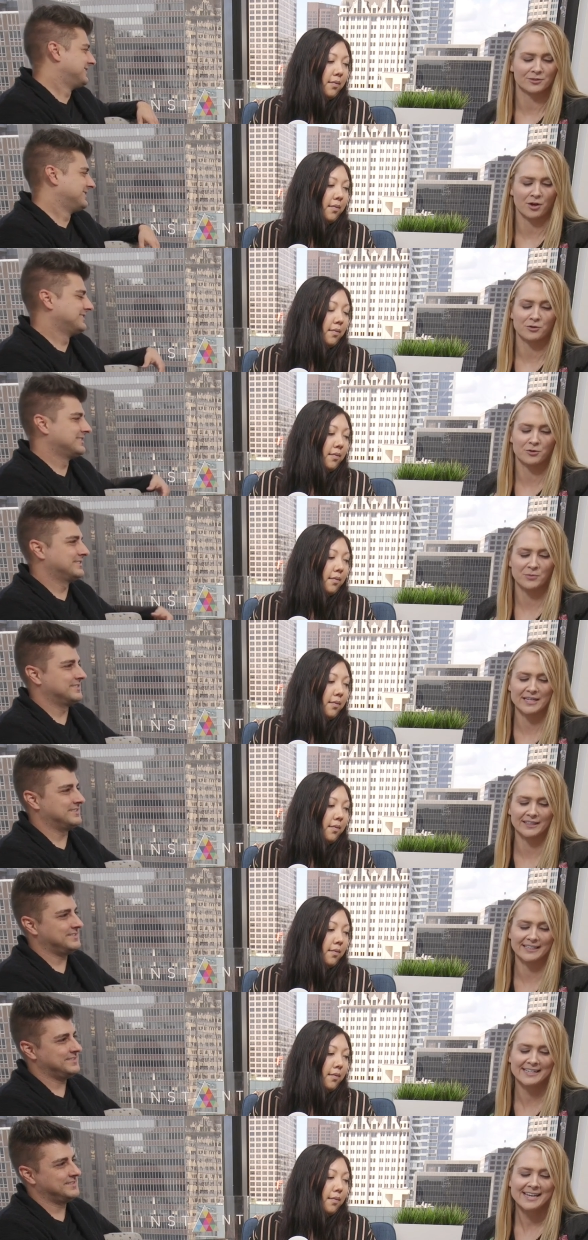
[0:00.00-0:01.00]
Speaker 1: It's called Who
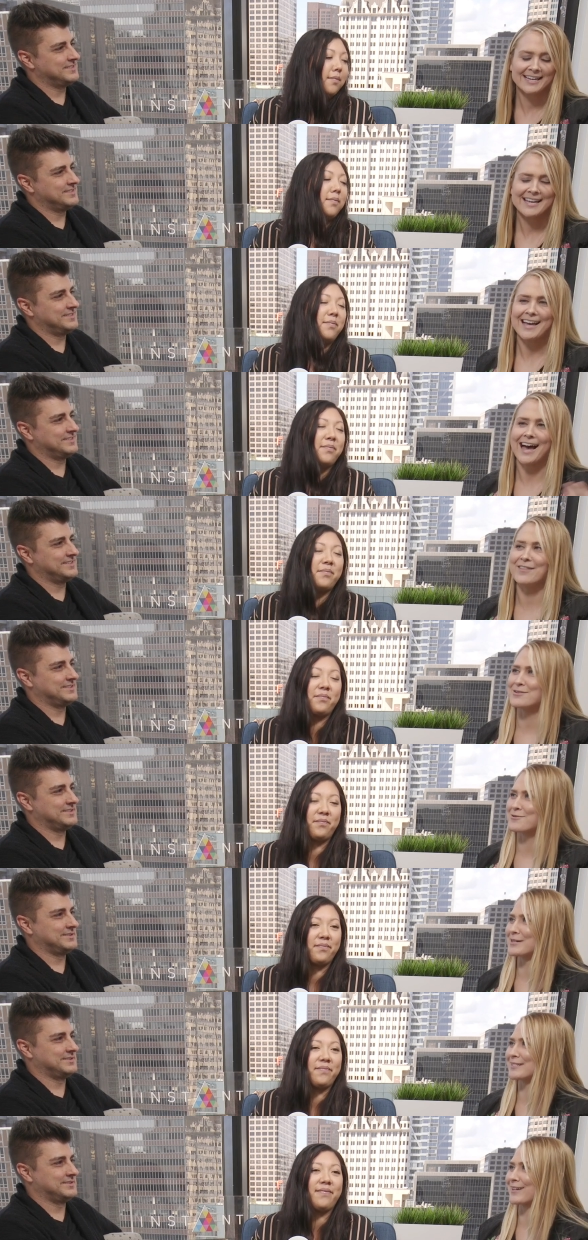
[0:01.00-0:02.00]
Weekly, and they
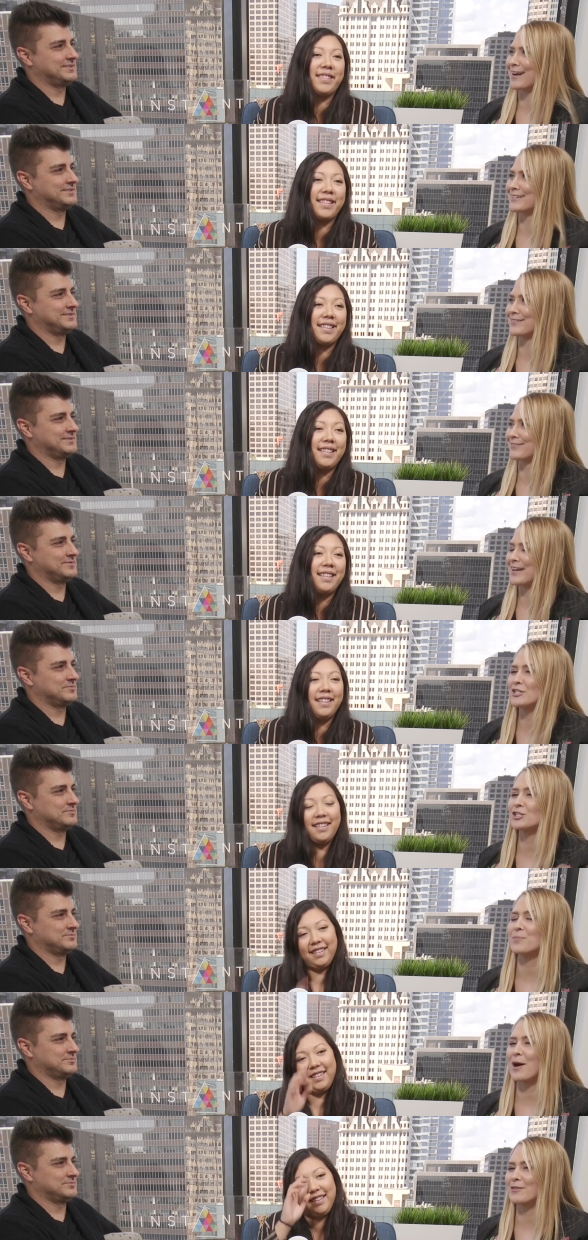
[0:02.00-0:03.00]
always kind of it's
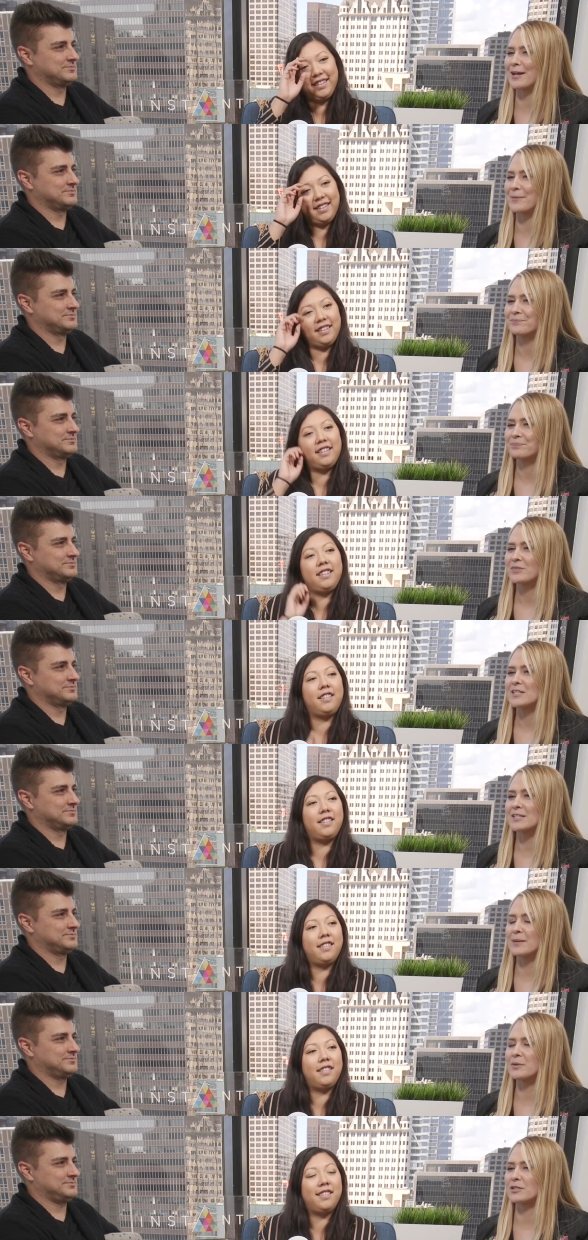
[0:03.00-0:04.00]
just about like
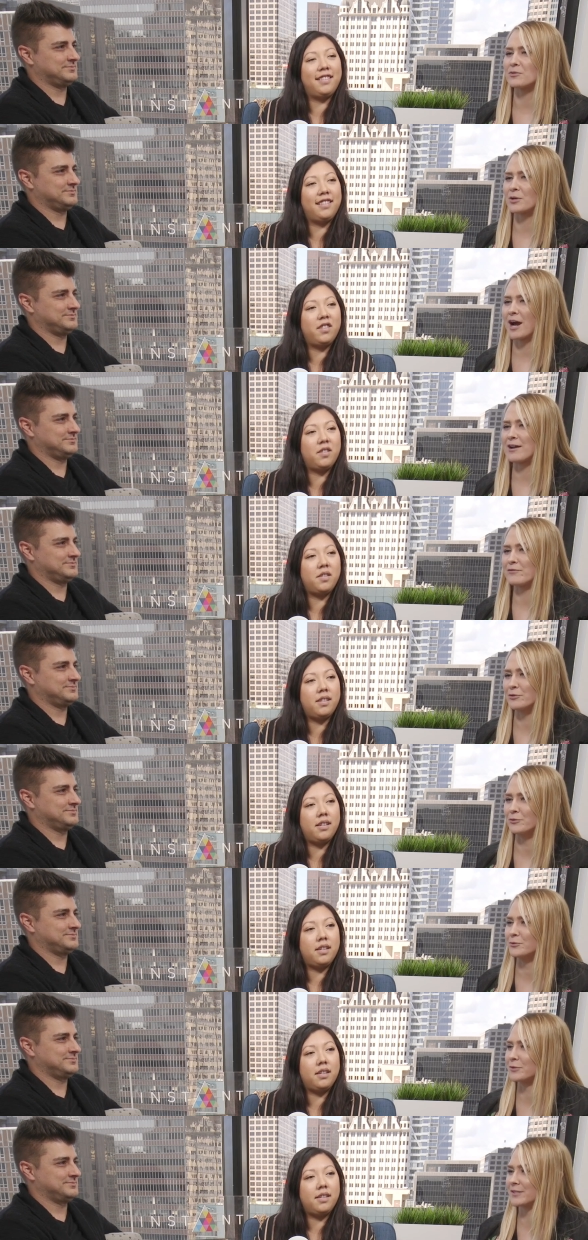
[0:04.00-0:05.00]
celebrities who are kind of
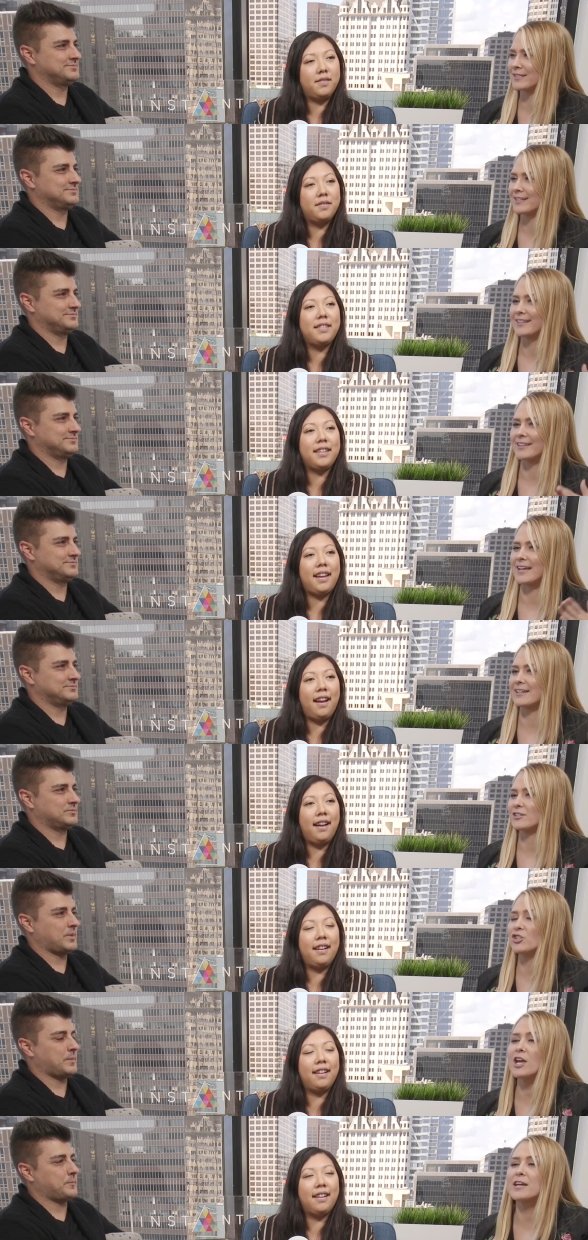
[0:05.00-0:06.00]
who's like
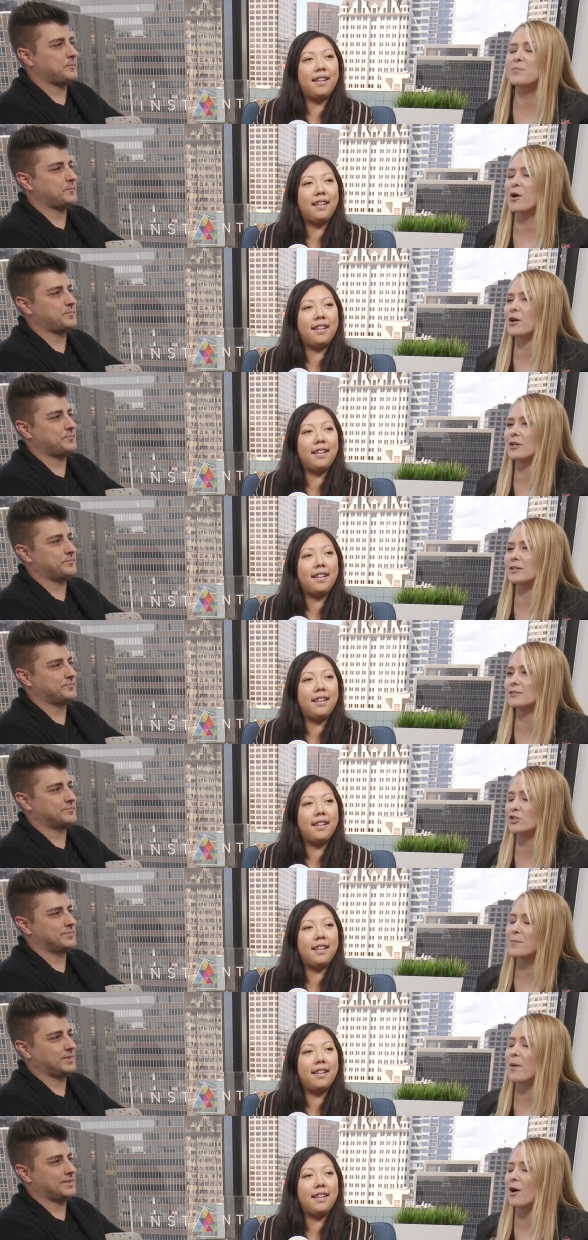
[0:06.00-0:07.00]
yeah. Jake and Paul,
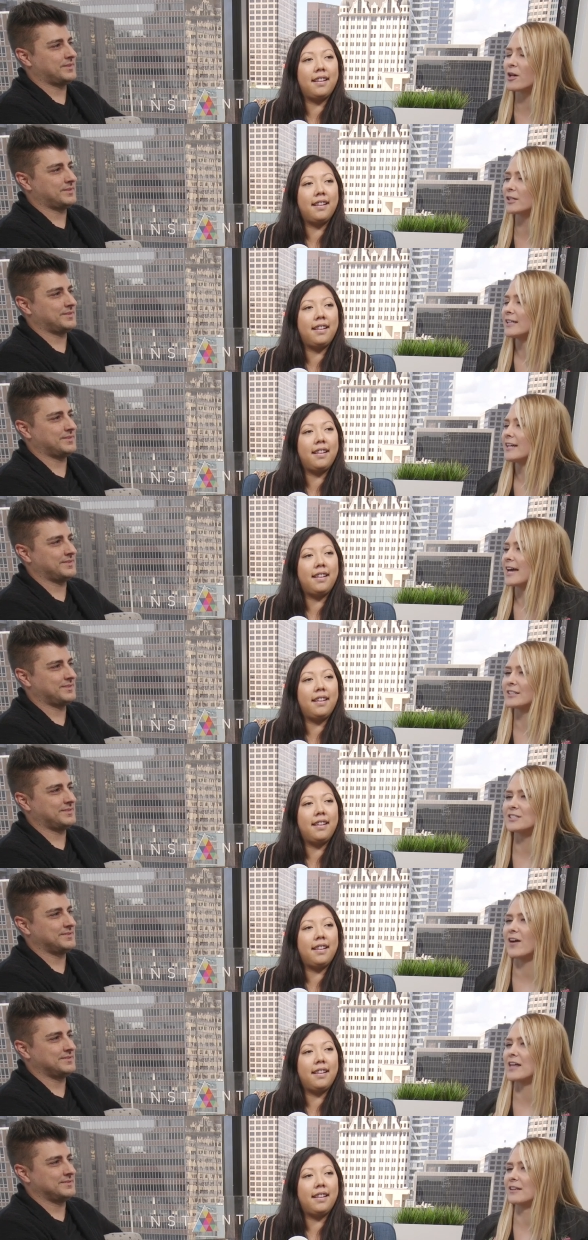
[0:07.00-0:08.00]
Jake Paul, and
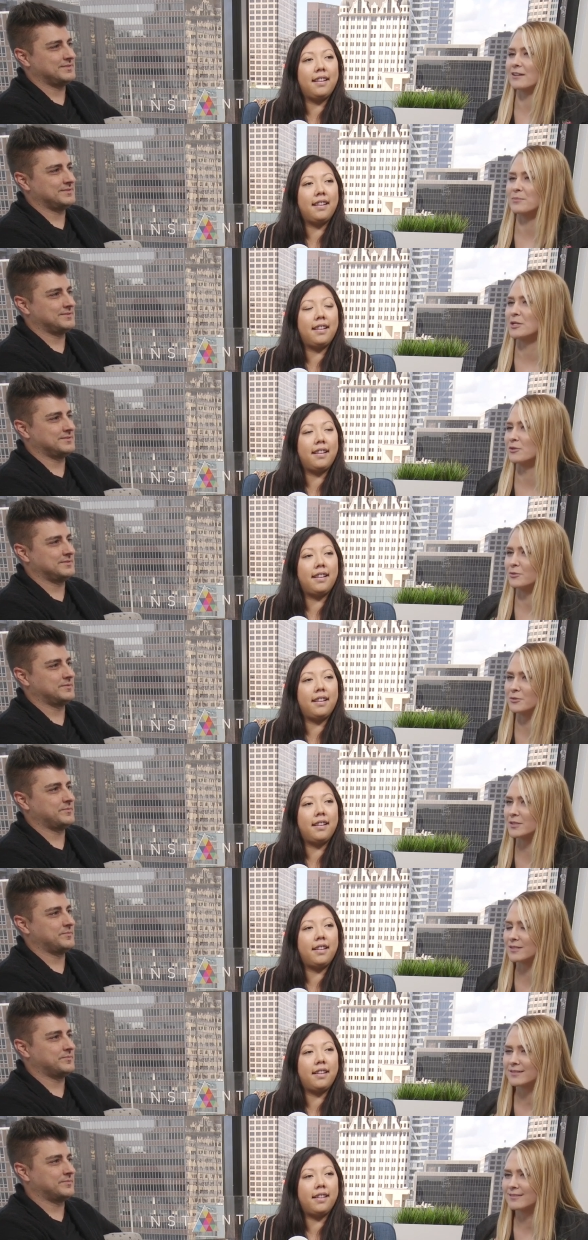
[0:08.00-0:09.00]
Alissa Violet could be
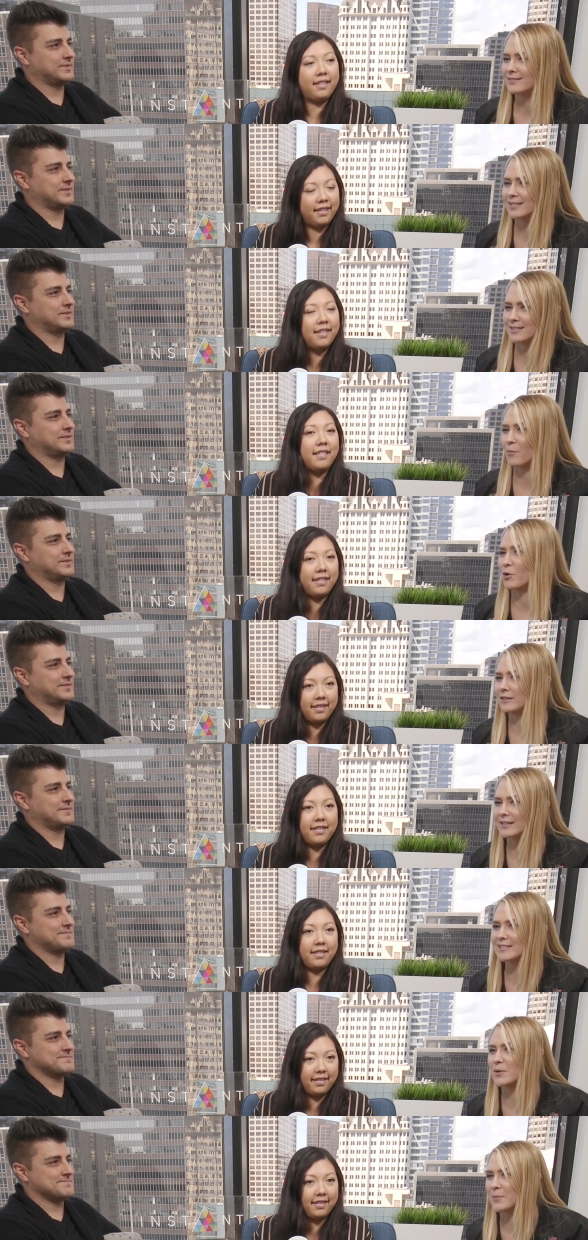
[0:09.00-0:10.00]
who's to someone.
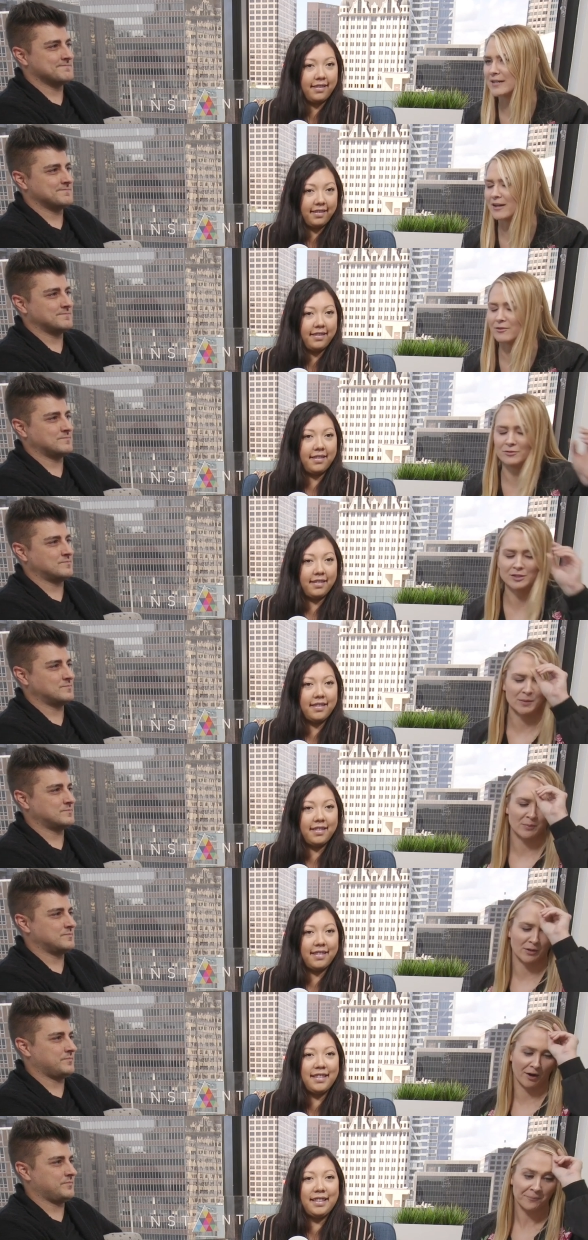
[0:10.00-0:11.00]
Like someone might not know who these
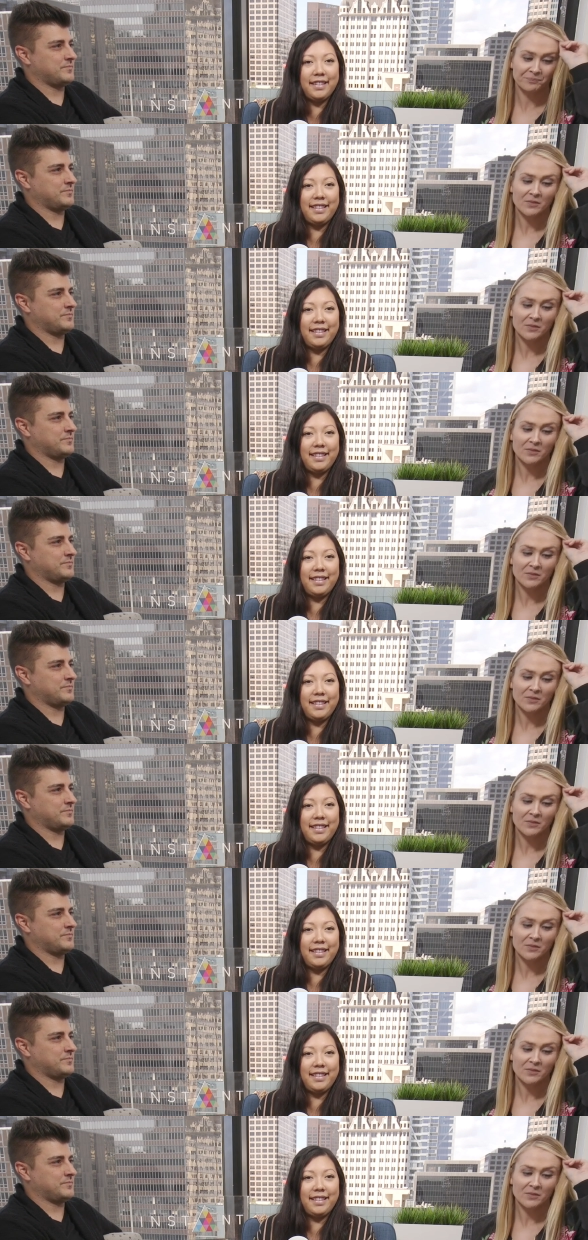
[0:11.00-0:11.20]
people are.